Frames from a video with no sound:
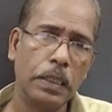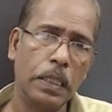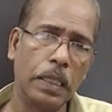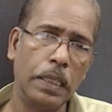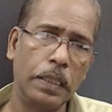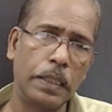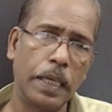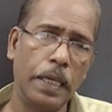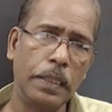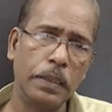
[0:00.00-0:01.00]
And
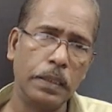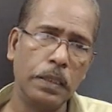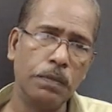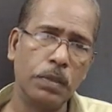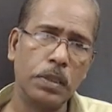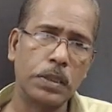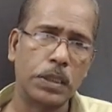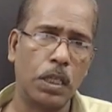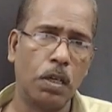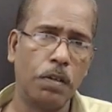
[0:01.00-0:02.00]
tan inverse
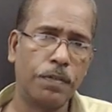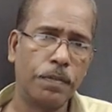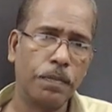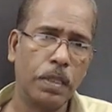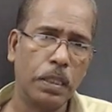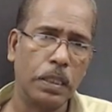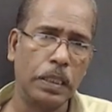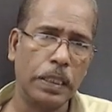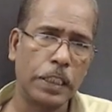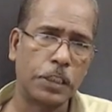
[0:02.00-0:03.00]
of
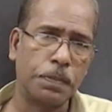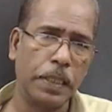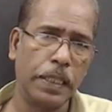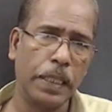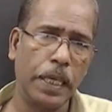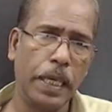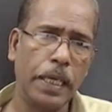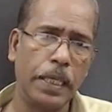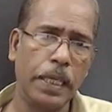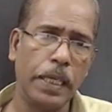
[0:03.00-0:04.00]
x by a
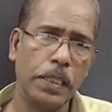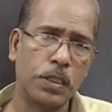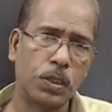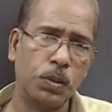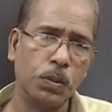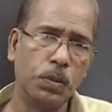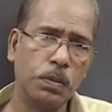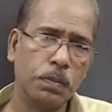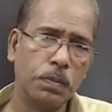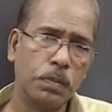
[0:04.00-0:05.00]
is 2
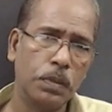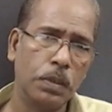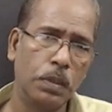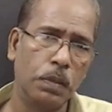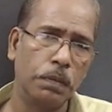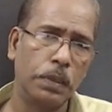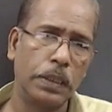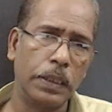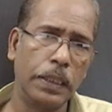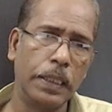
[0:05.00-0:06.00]
with
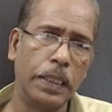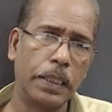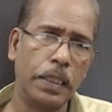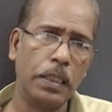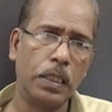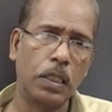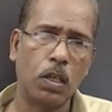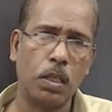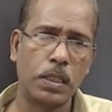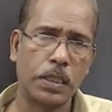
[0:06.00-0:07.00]
the integral
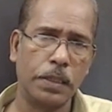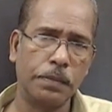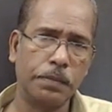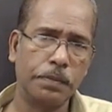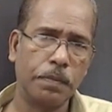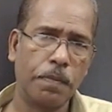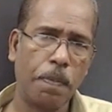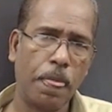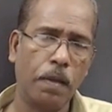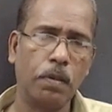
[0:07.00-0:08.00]
constant.
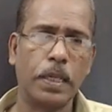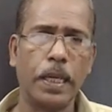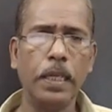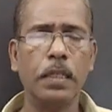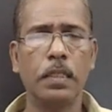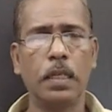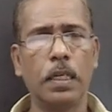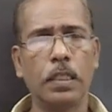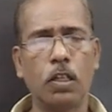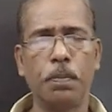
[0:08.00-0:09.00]
Okay,
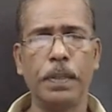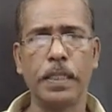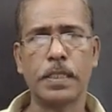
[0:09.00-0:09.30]
and copy it.